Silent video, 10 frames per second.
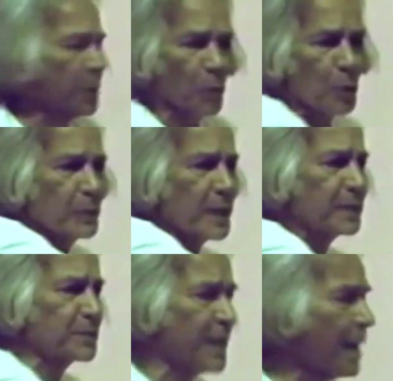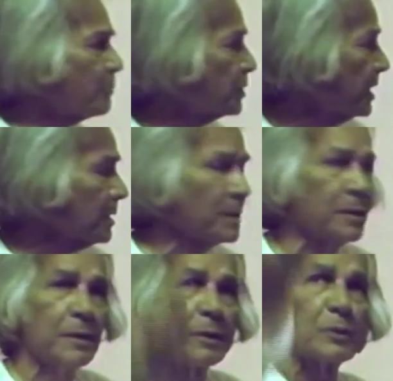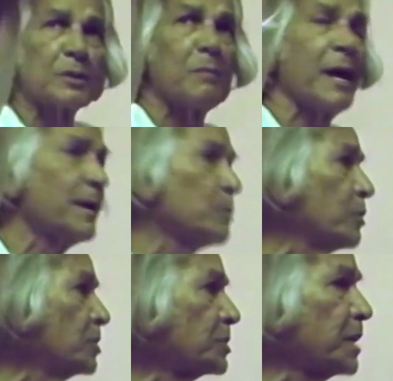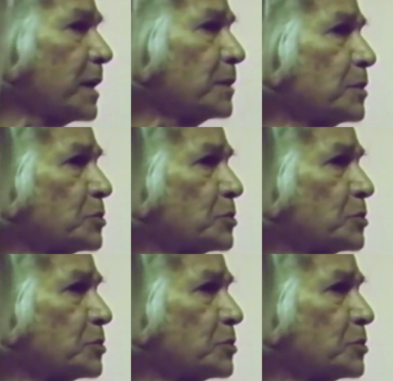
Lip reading: They don't mean a damn thing to the man who is there in